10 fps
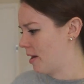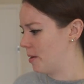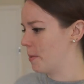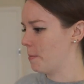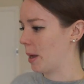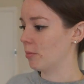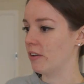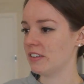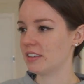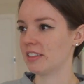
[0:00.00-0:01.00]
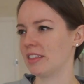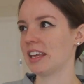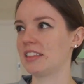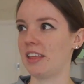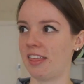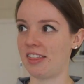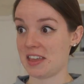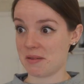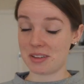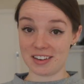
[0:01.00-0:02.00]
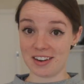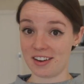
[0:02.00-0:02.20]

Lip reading: I'm loving like the theme in